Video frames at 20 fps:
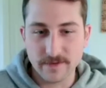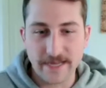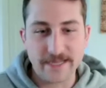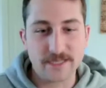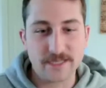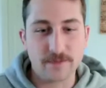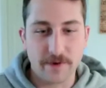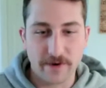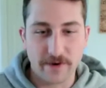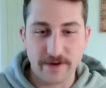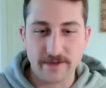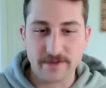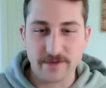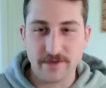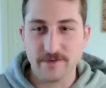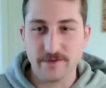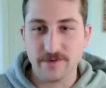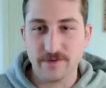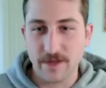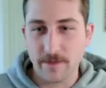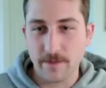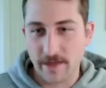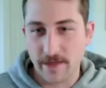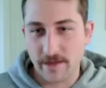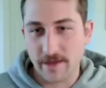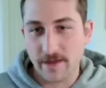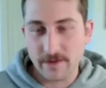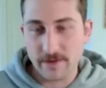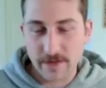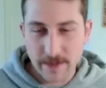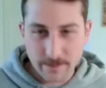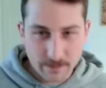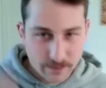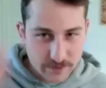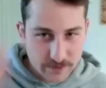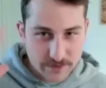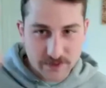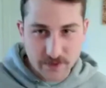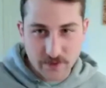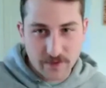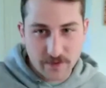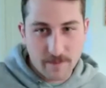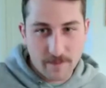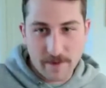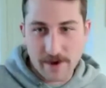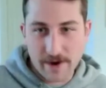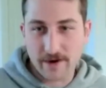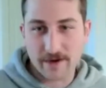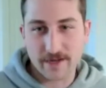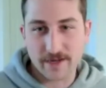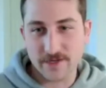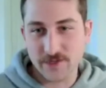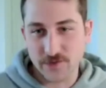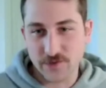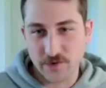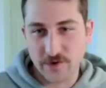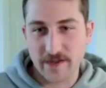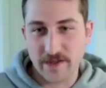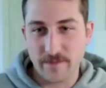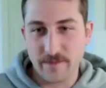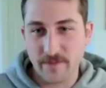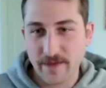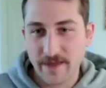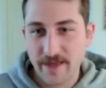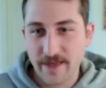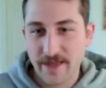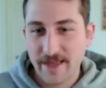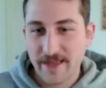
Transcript: experience and and and, and pursue the american dream